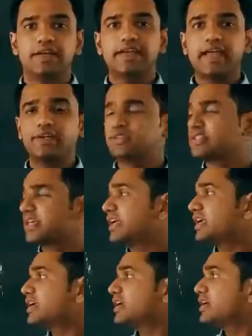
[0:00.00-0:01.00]
can you
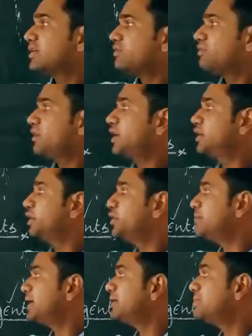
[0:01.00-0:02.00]
say what do you
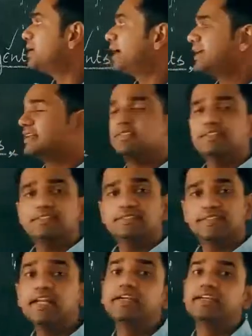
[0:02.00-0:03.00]
mean by
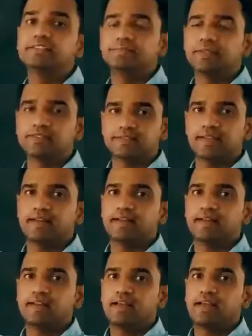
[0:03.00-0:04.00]
seed dispersal
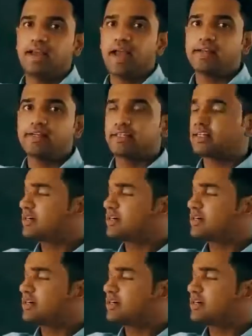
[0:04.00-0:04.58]
and